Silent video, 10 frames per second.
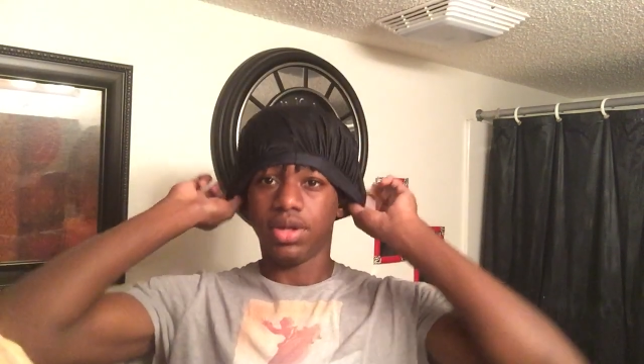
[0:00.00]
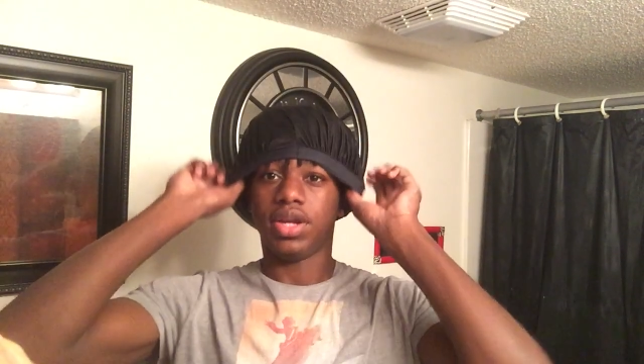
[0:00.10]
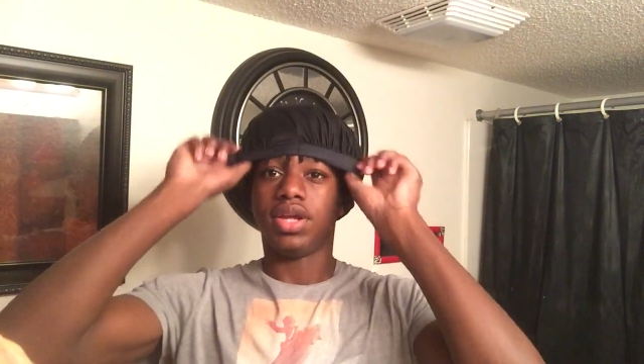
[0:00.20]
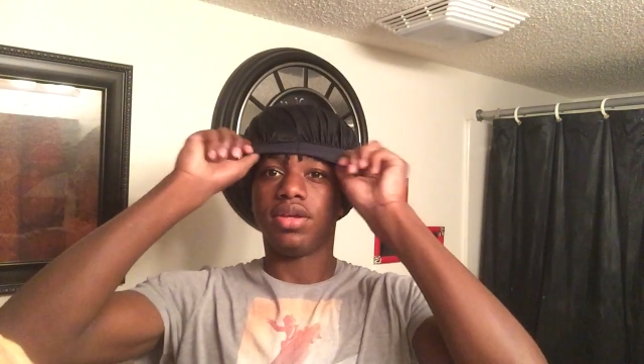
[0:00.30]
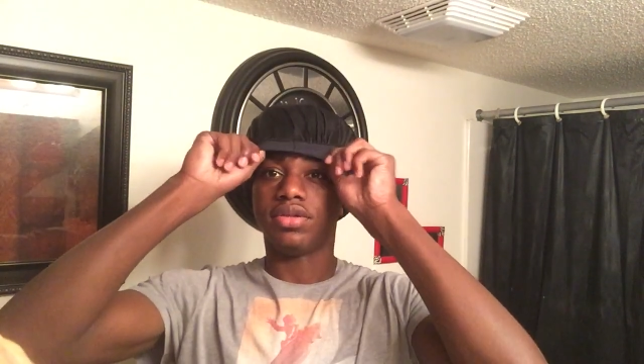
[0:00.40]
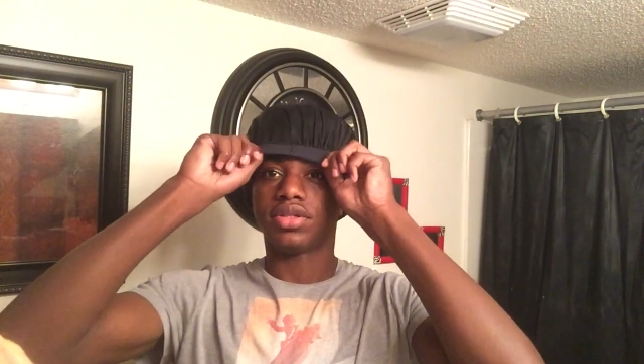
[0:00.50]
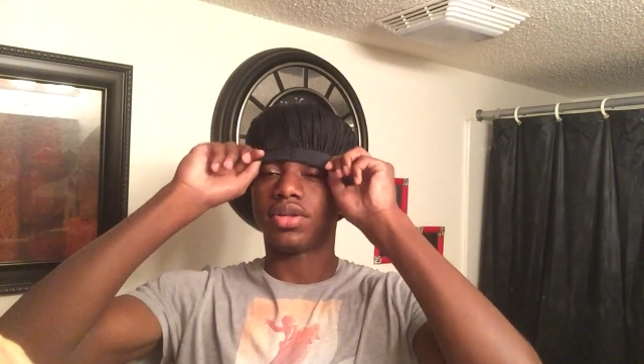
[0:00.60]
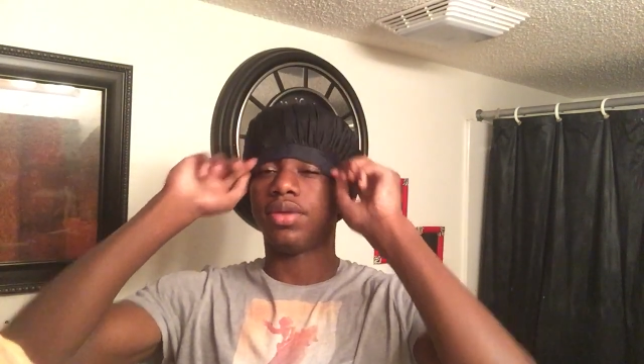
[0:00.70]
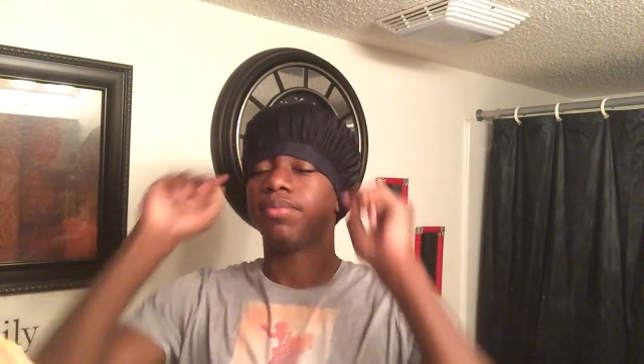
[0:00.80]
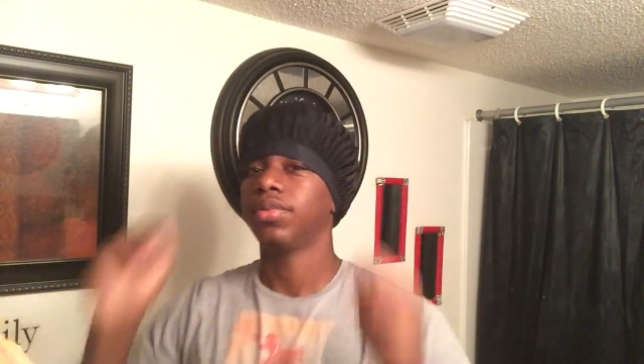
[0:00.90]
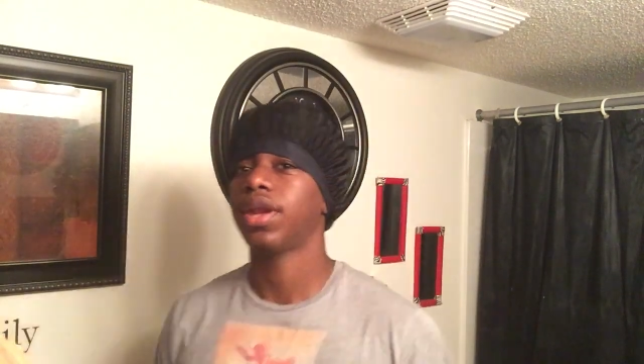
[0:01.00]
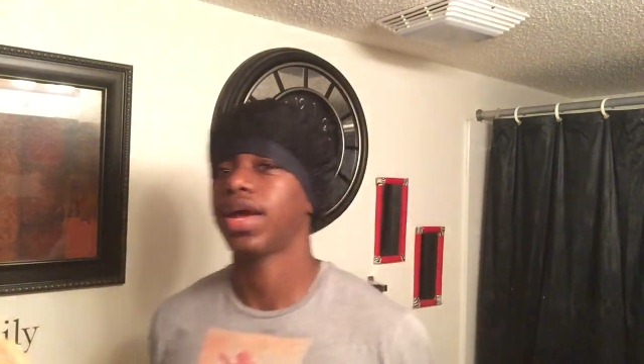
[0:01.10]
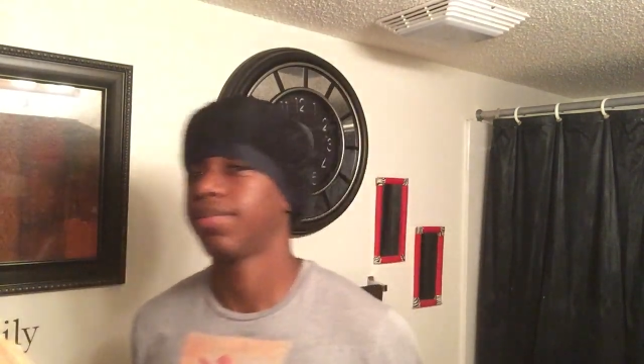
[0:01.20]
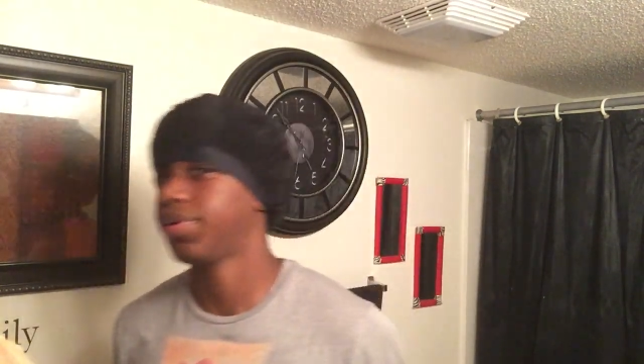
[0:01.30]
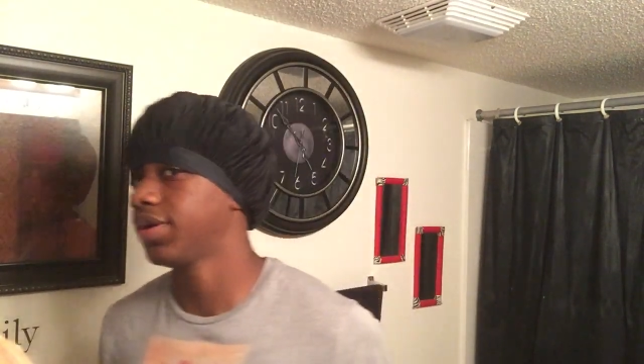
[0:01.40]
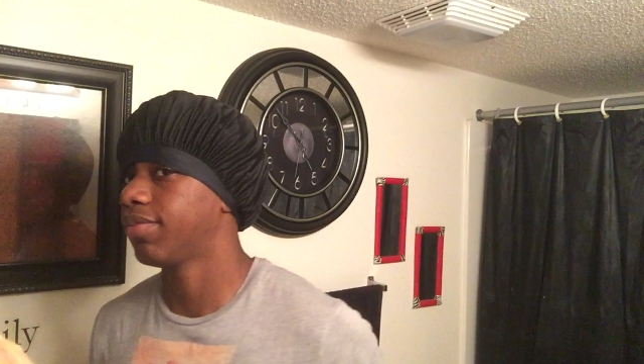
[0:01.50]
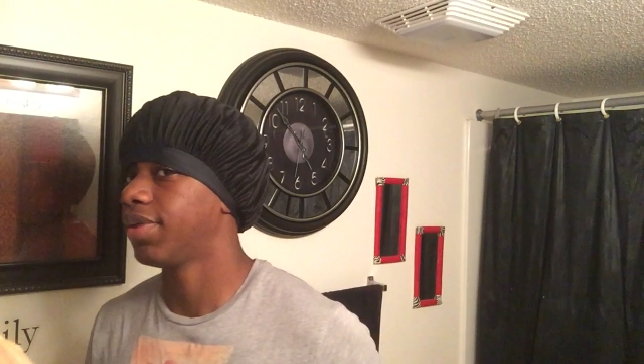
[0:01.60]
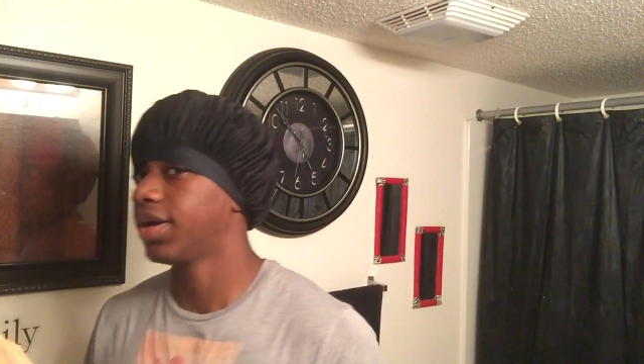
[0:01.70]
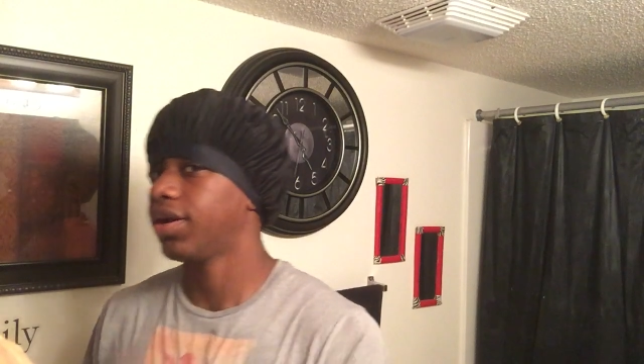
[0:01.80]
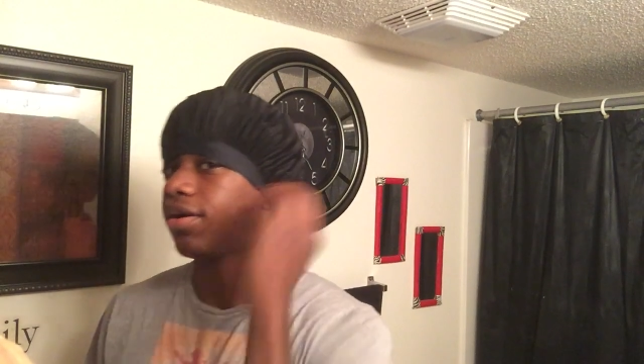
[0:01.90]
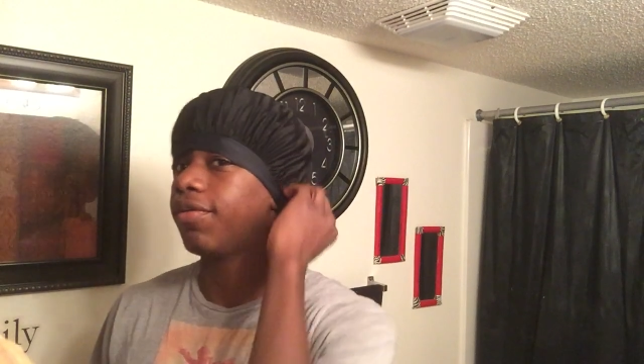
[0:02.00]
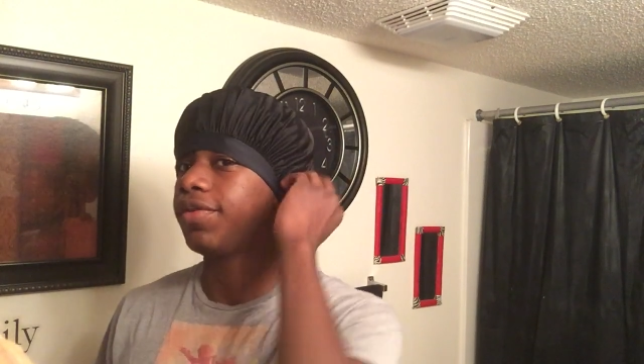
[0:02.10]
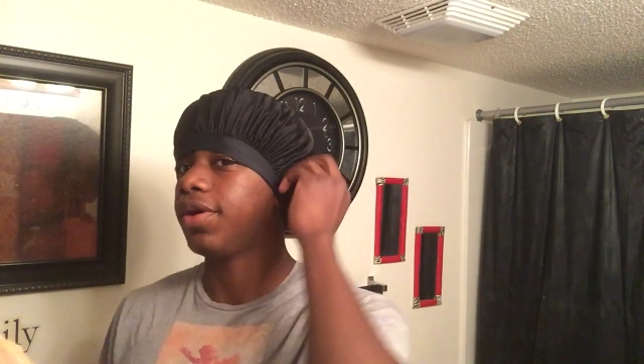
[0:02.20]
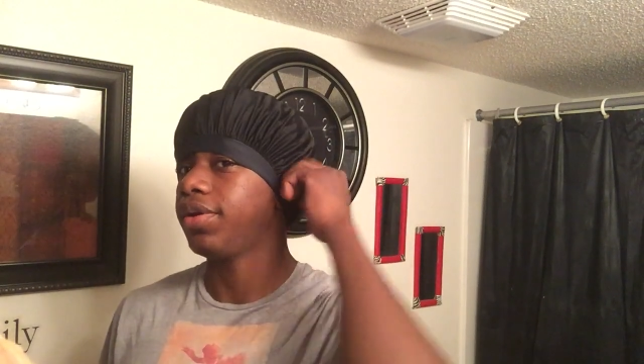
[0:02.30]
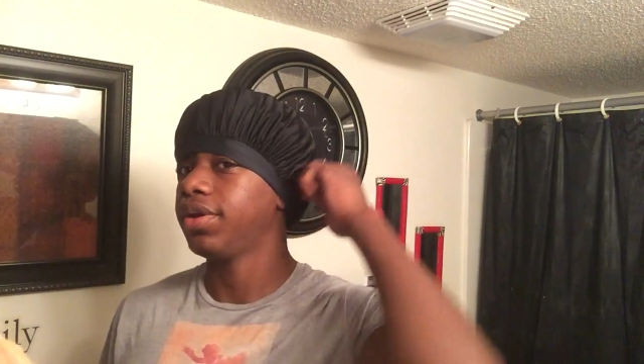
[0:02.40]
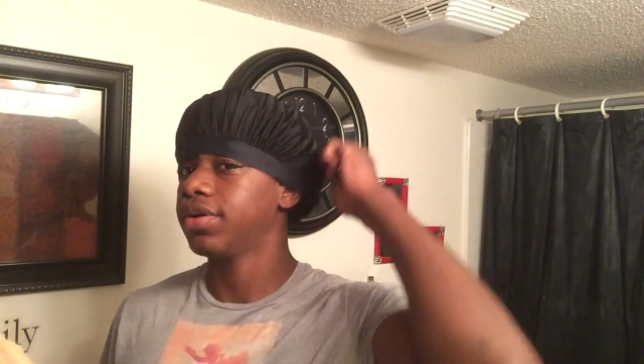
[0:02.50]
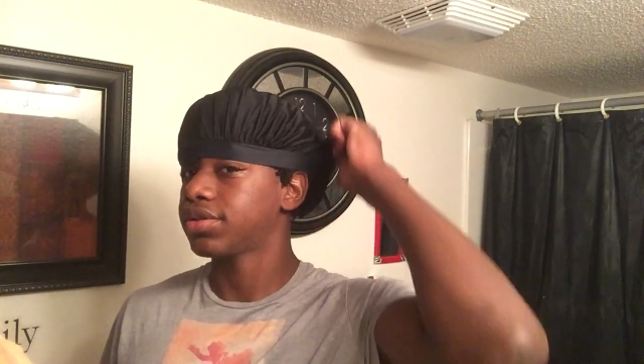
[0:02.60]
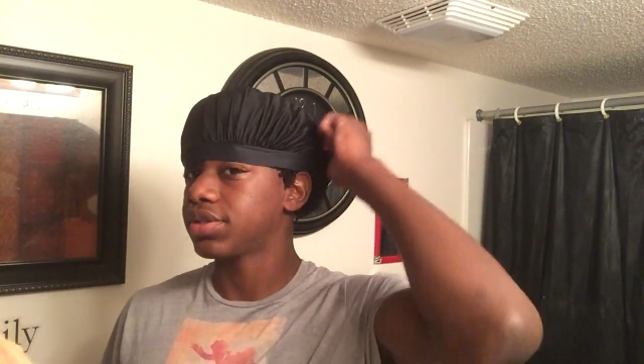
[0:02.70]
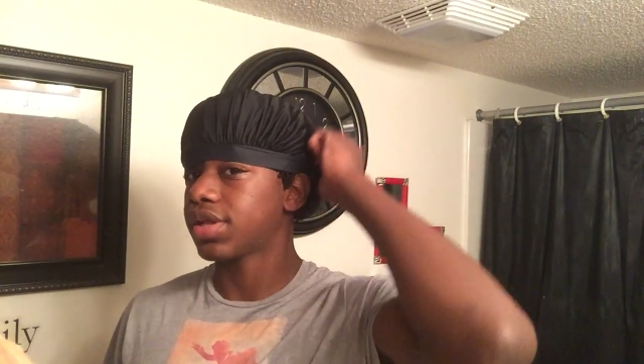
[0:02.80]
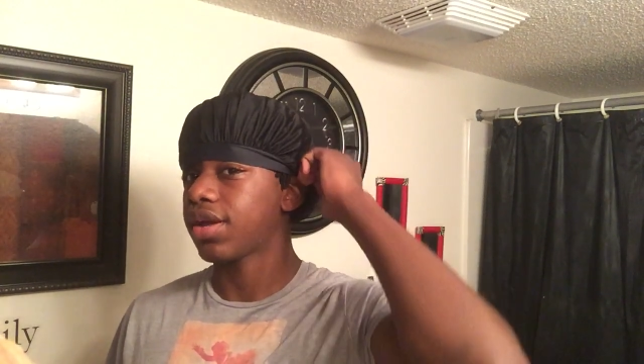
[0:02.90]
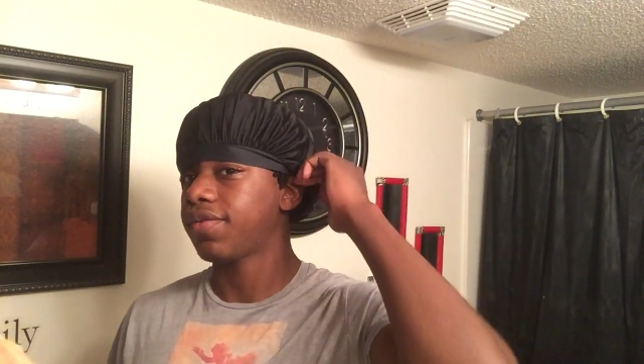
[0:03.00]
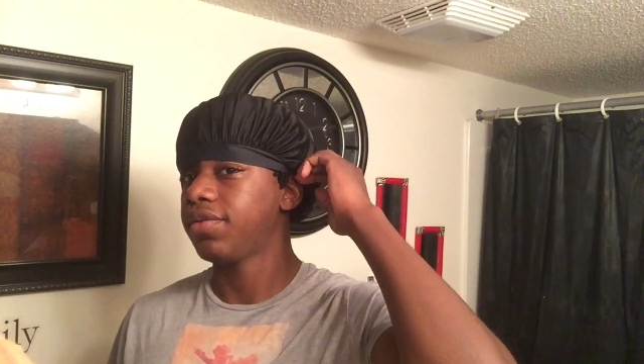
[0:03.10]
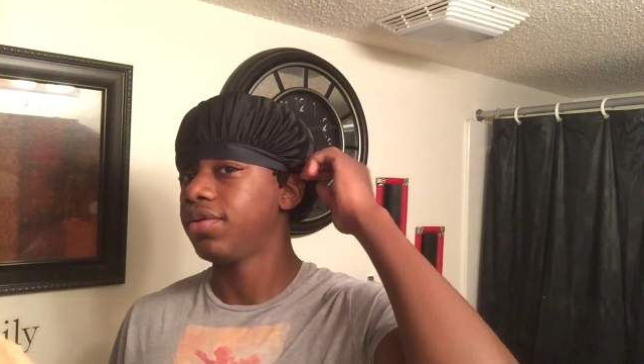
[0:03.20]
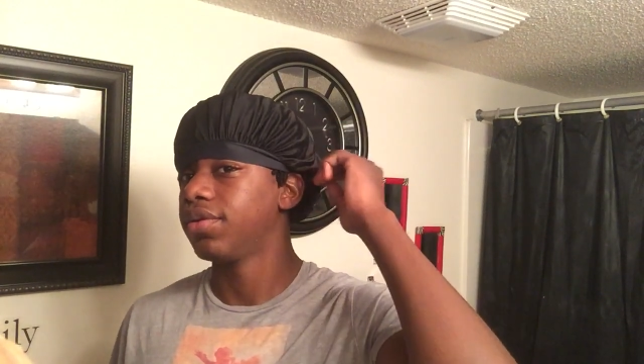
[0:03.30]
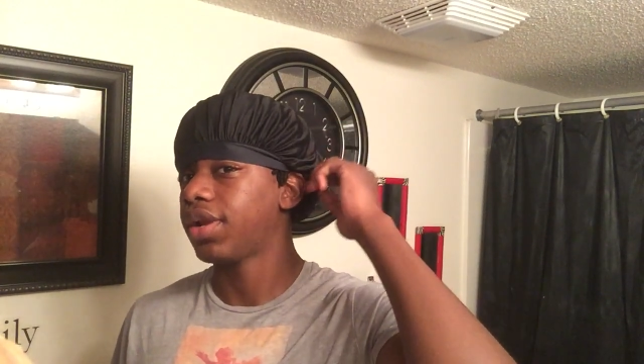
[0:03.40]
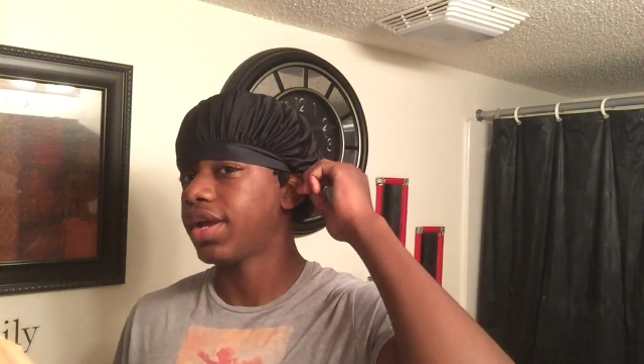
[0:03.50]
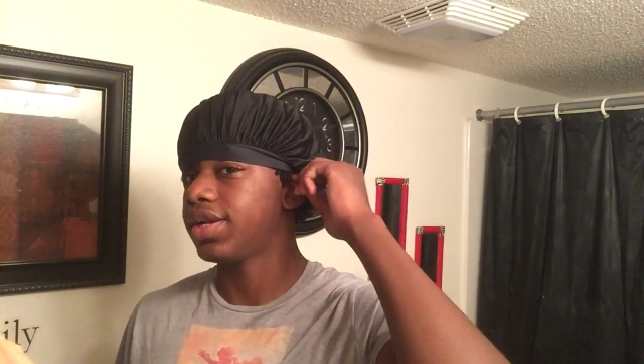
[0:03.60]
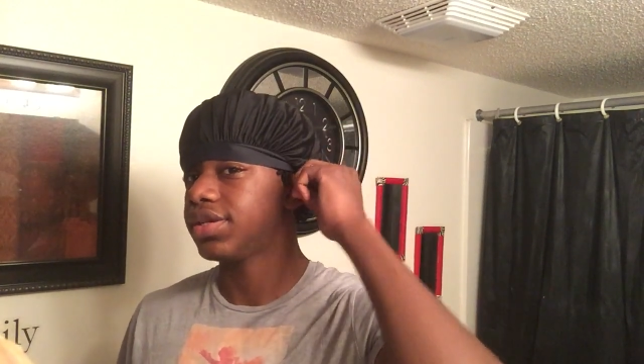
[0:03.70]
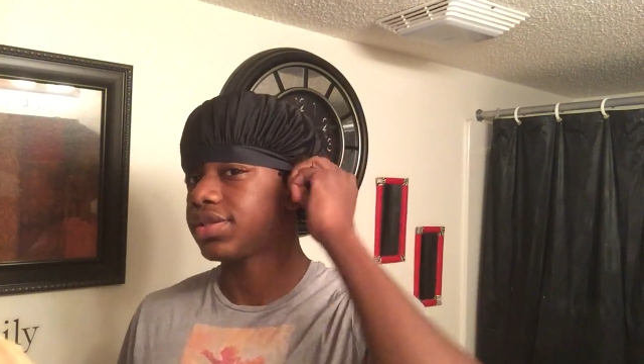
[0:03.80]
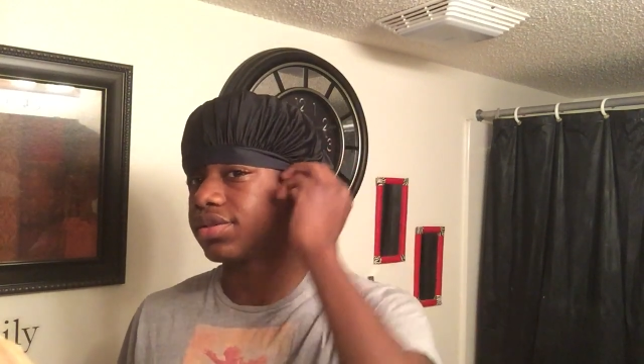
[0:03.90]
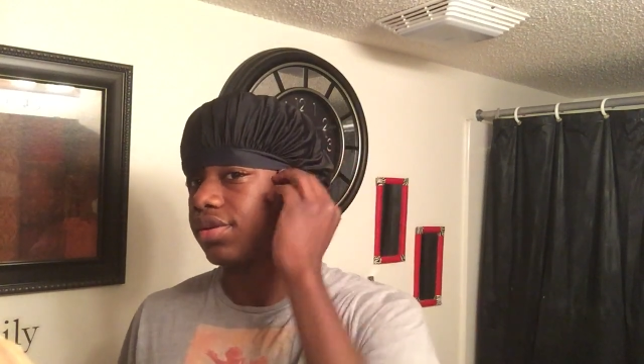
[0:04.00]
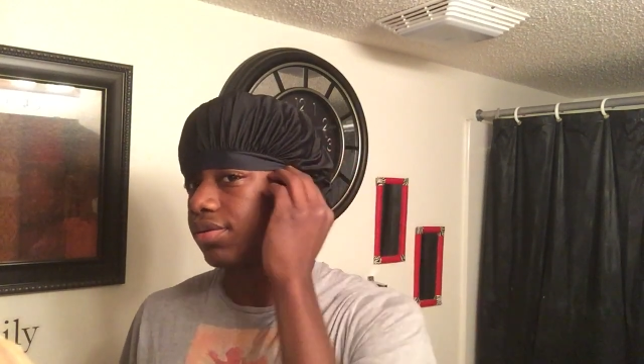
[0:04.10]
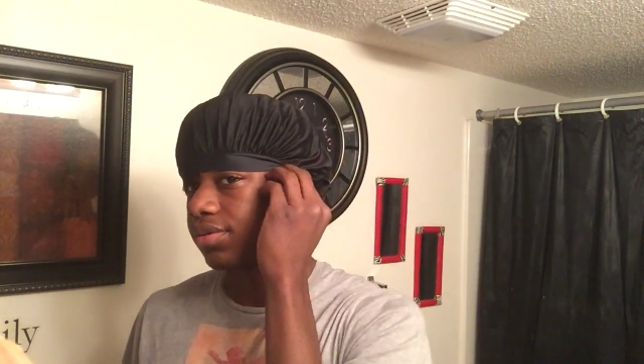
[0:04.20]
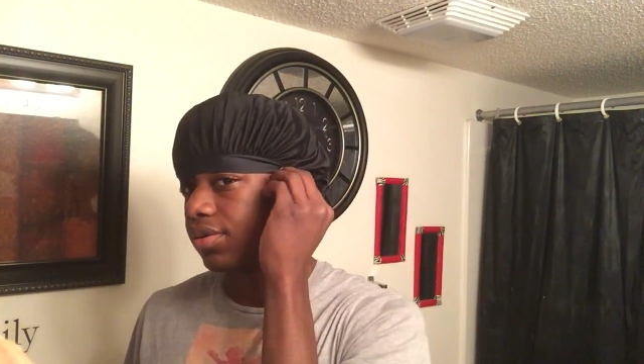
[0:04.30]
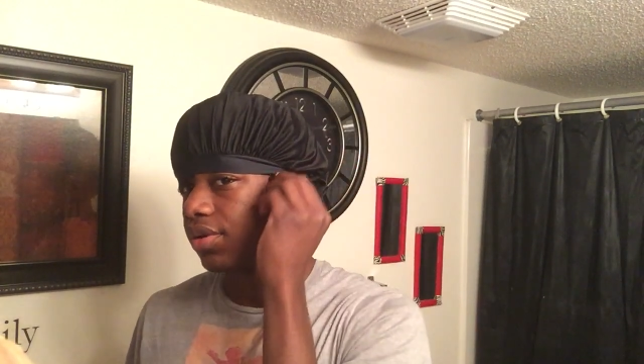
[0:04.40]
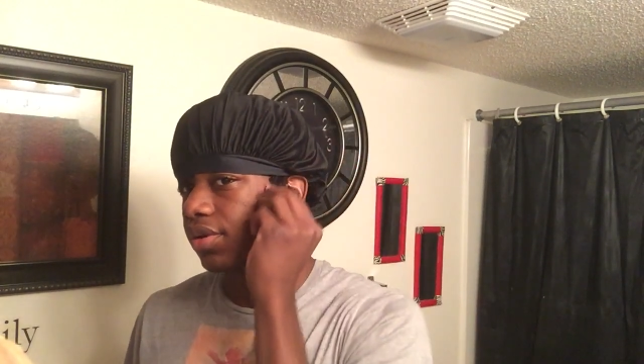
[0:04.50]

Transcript: and then you straight like put the bunny over your ears, because like if you do it like this, it's gonna